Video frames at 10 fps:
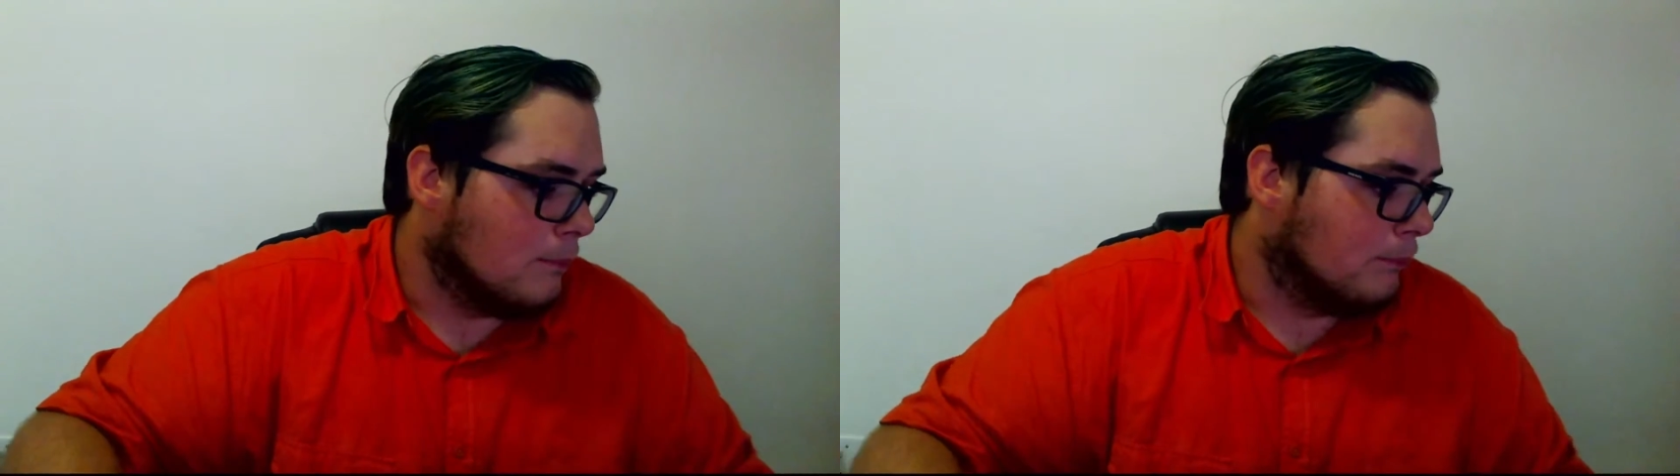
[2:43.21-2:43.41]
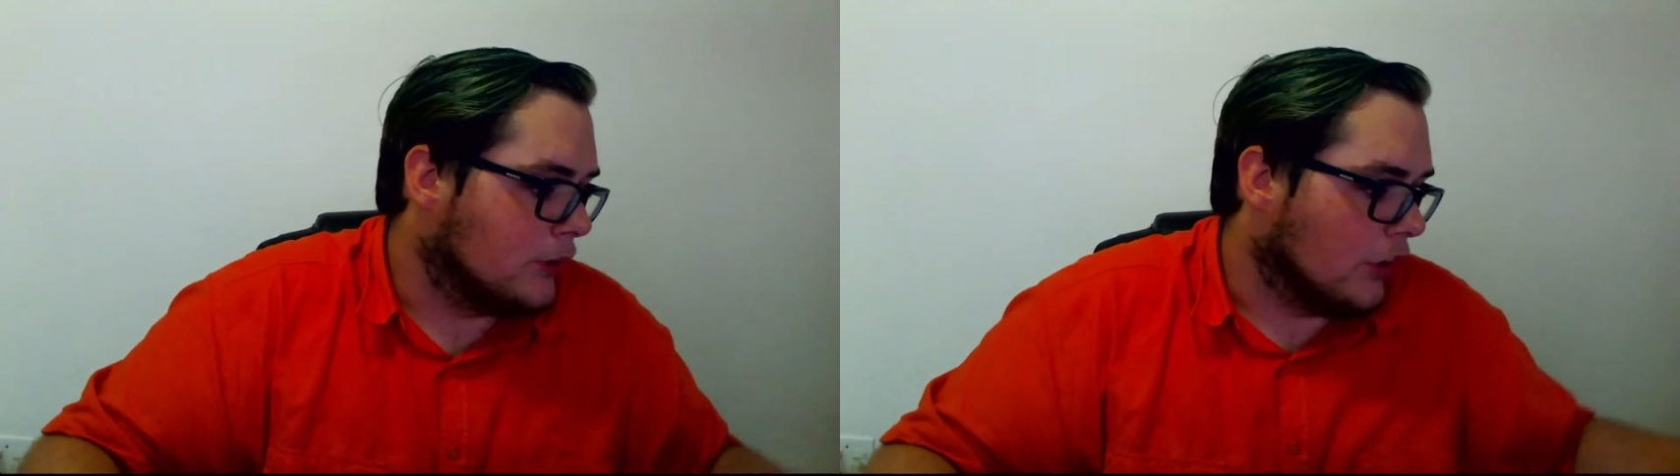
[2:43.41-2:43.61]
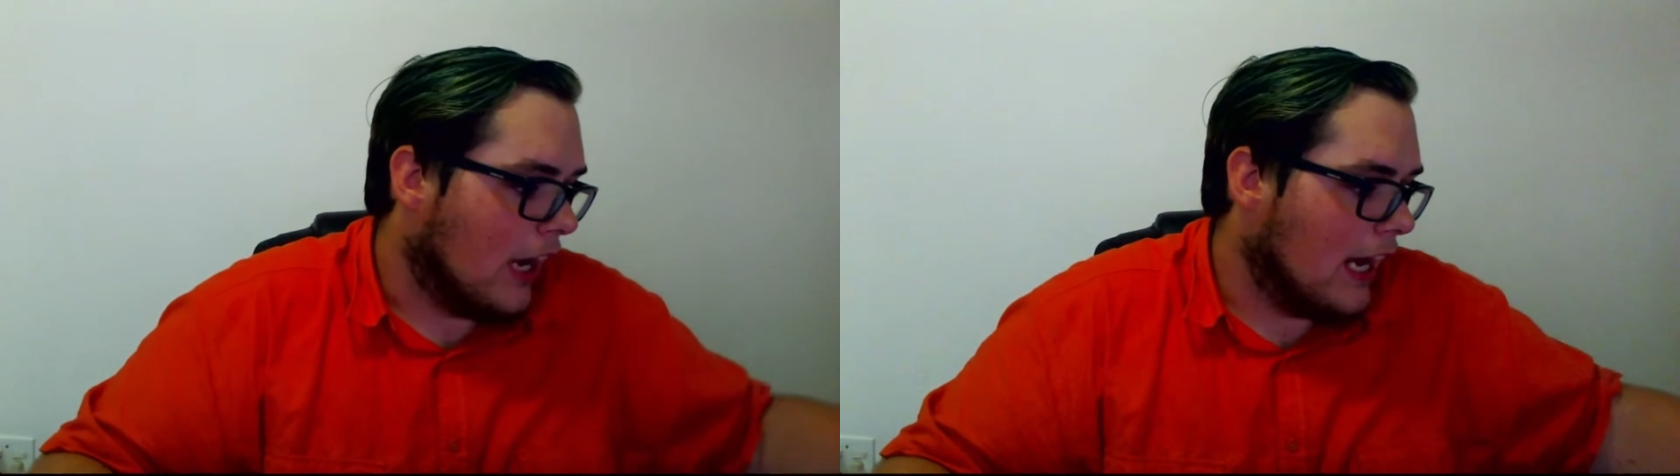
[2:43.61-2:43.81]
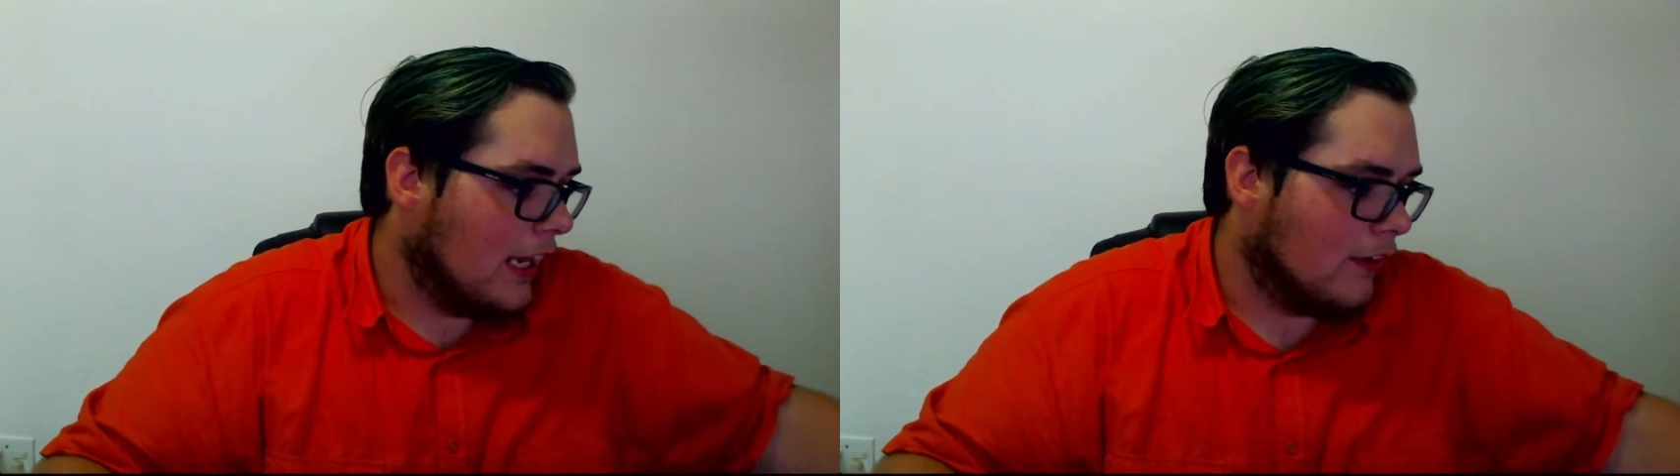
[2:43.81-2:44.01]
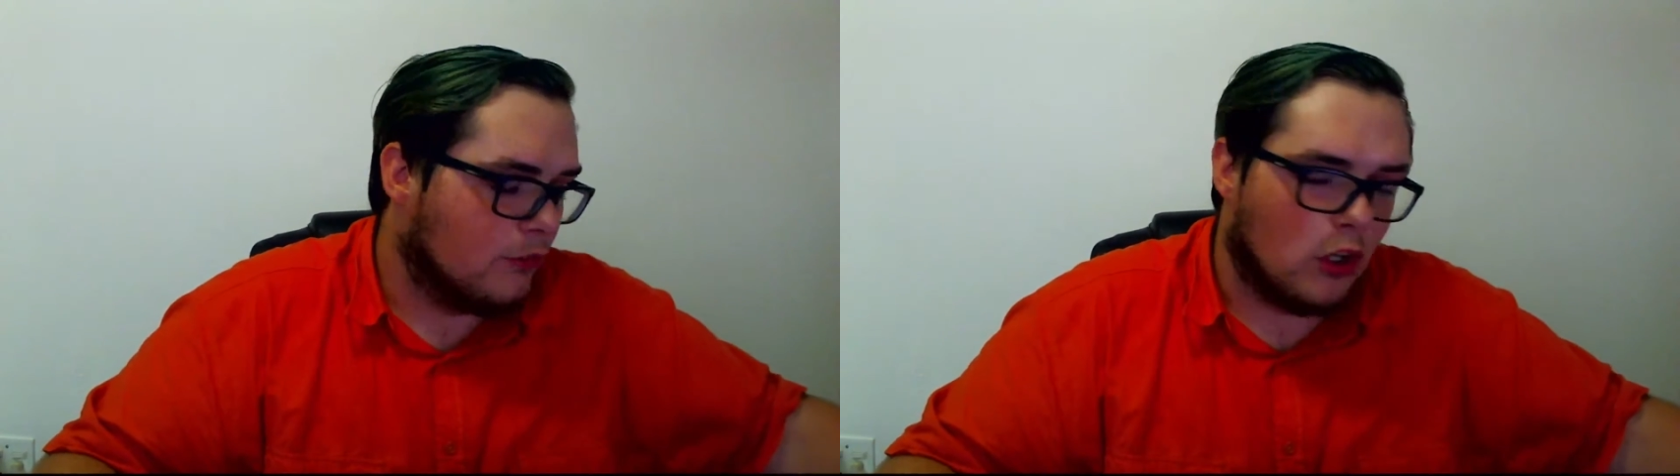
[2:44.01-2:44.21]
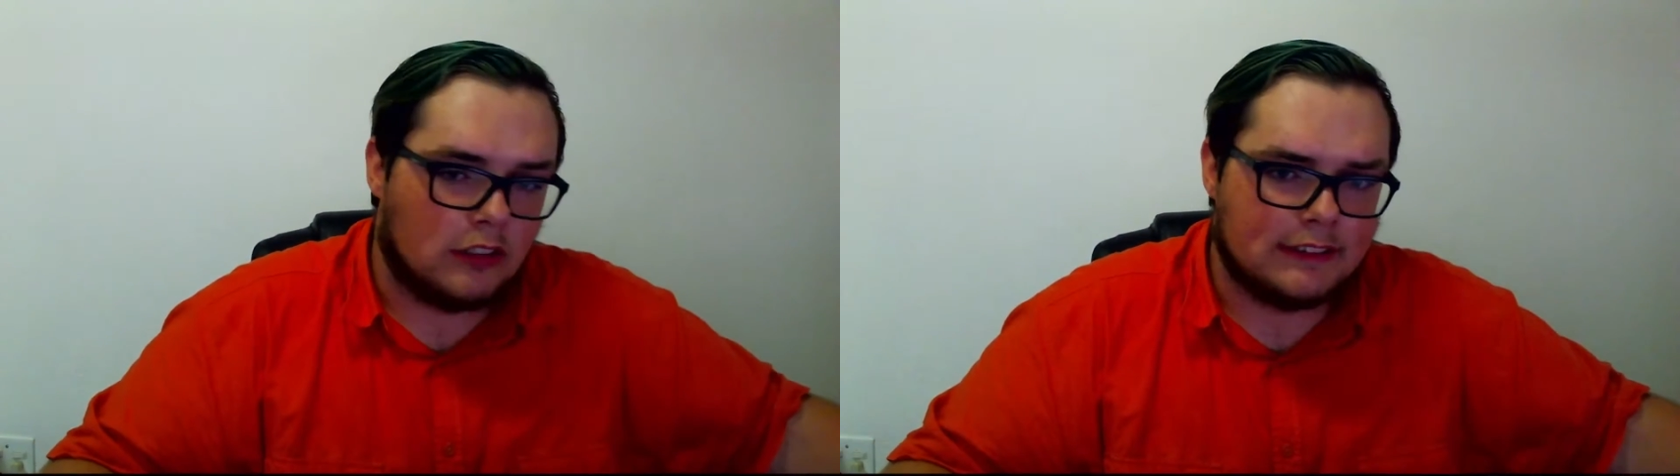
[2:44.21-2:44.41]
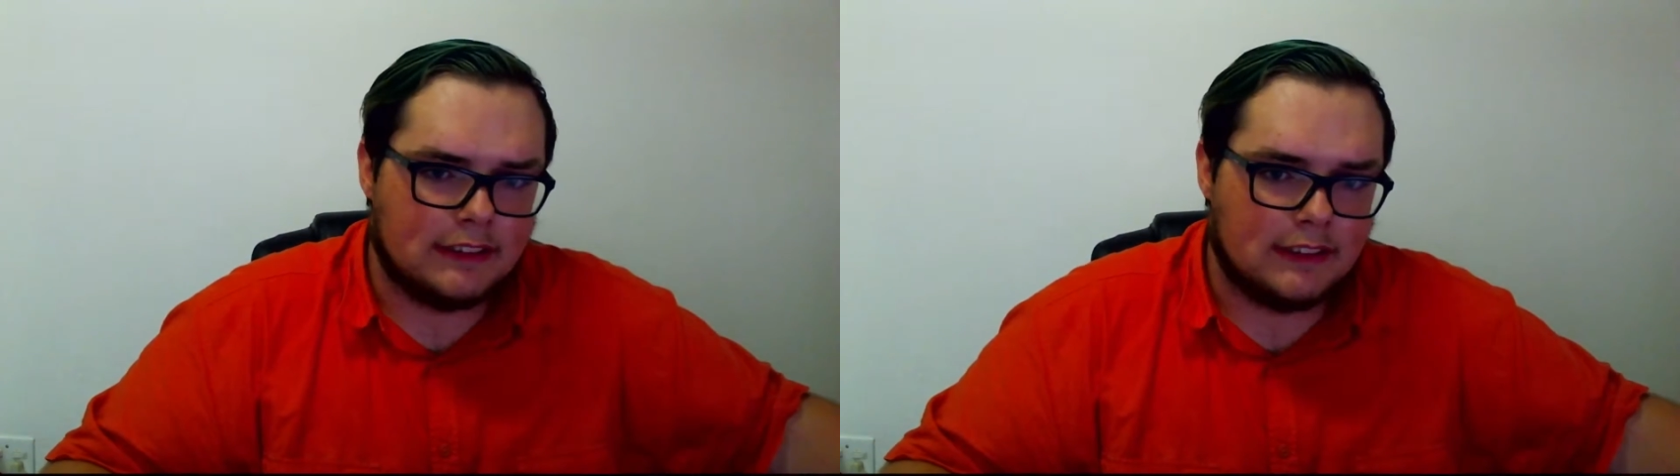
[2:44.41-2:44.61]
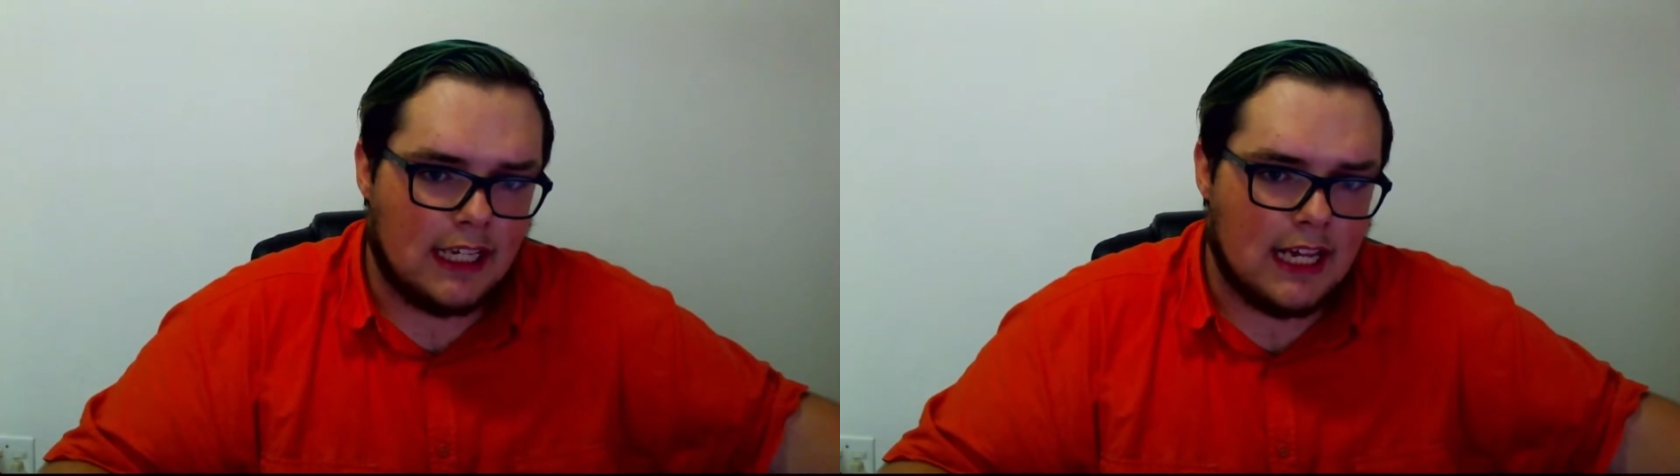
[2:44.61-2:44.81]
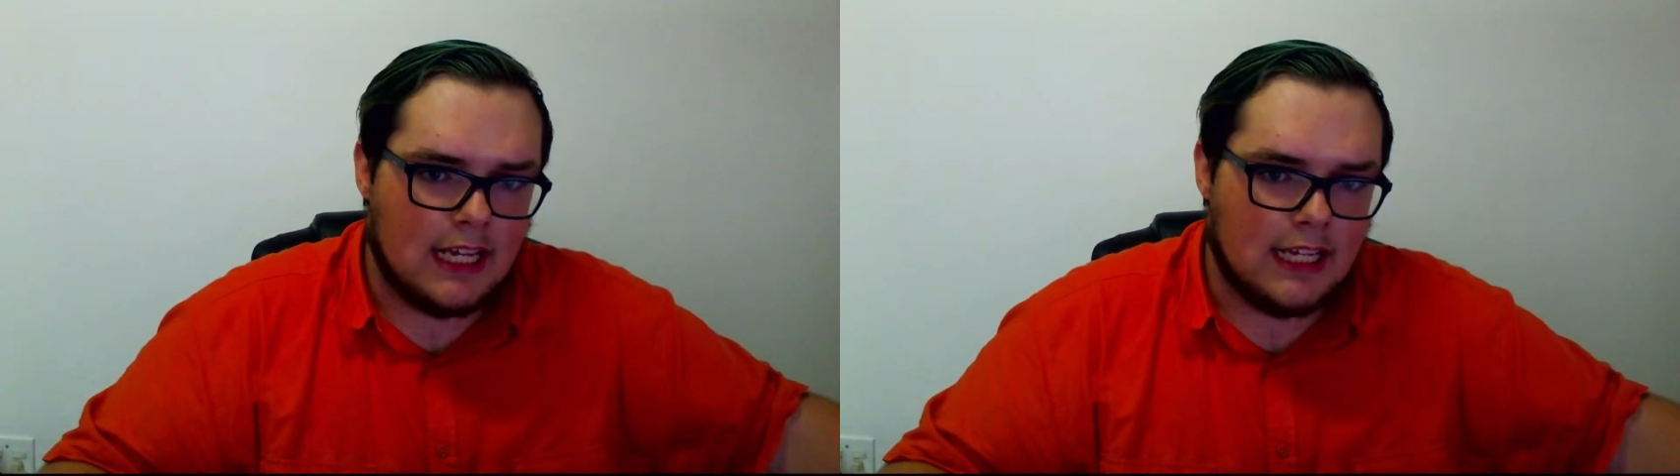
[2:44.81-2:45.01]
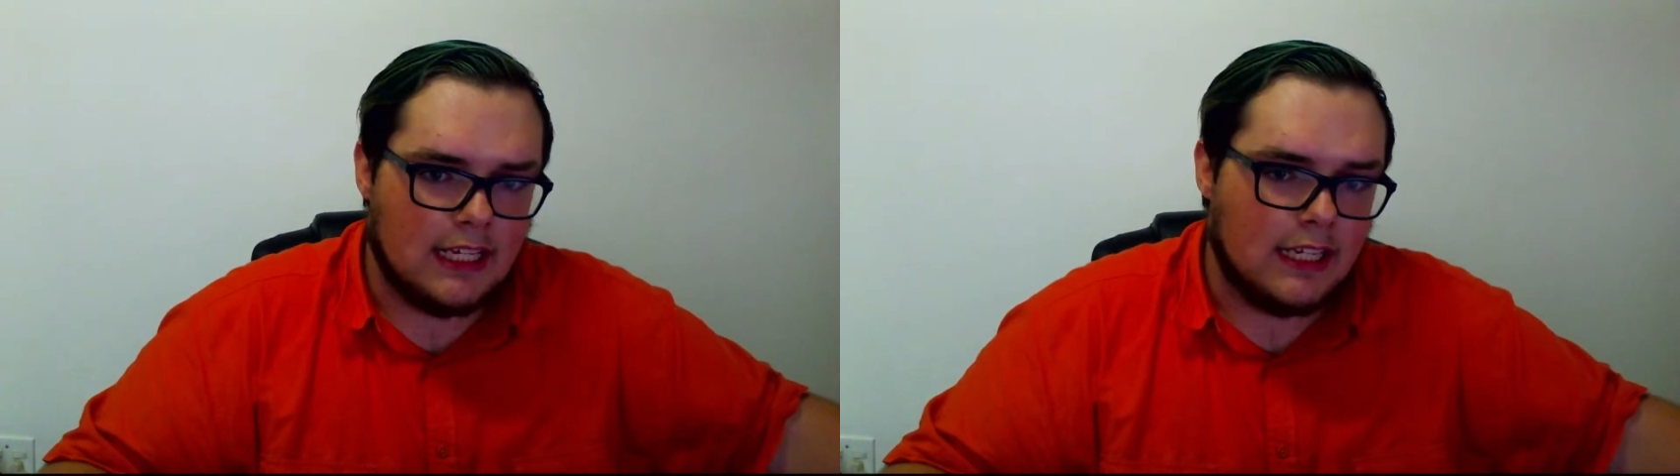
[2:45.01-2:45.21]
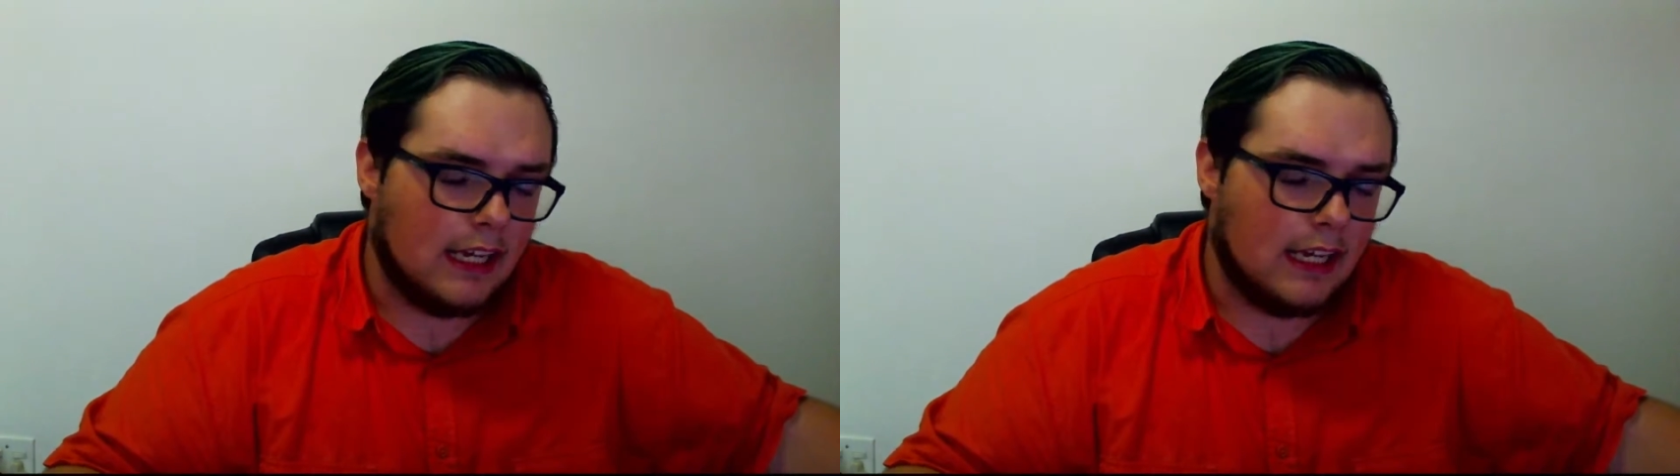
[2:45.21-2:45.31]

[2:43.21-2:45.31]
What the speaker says: So I have got a